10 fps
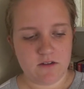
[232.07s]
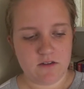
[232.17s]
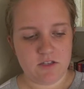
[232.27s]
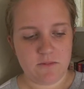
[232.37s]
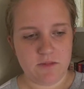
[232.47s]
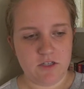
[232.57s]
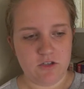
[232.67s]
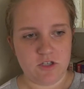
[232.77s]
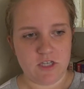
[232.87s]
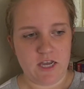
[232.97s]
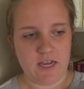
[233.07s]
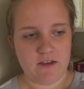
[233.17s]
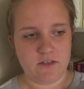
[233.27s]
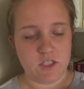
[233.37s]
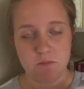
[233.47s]
something just
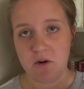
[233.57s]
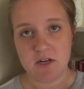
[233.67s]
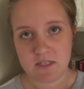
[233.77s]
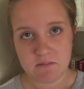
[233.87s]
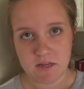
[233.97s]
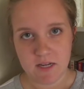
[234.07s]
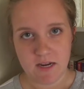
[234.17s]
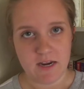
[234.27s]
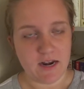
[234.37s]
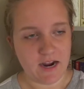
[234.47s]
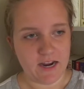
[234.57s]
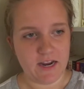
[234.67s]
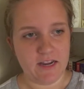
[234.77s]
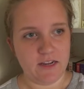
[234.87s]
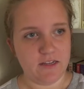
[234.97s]
like sparked in me, and
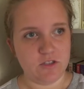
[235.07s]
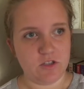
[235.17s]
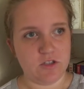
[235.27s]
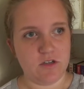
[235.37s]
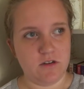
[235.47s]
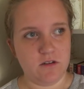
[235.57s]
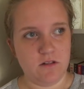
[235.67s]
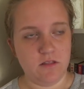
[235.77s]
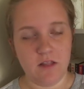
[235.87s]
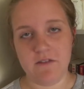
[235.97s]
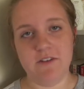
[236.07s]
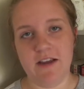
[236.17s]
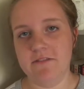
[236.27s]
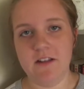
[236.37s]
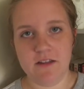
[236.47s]
I
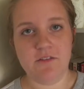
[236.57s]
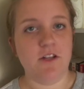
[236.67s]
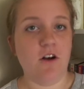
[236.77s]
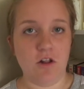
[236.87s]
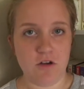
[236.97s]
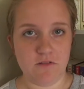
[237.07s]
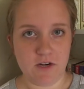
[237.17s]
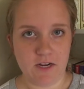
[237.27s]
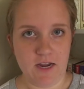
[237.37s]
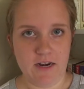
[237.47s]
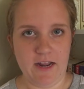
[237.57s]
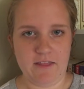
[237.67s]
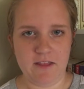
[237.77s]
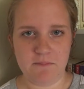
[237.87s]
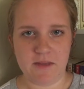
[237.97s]
fell in love with it all over again. I
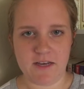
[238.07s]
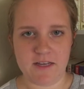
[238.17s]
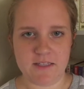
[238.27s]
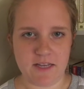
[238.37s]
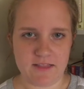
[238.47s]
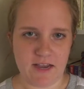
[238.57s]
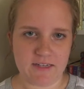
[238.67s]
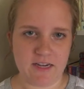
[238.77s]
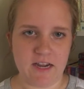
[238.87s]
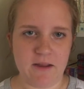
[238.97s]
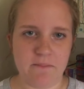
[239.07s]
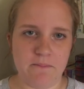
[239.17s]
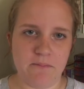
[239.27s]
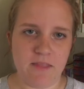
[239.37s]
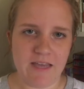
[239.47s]
think because at that
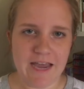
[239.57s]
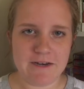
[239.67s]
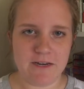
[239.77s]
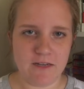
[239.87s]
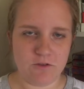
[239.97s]
time the ending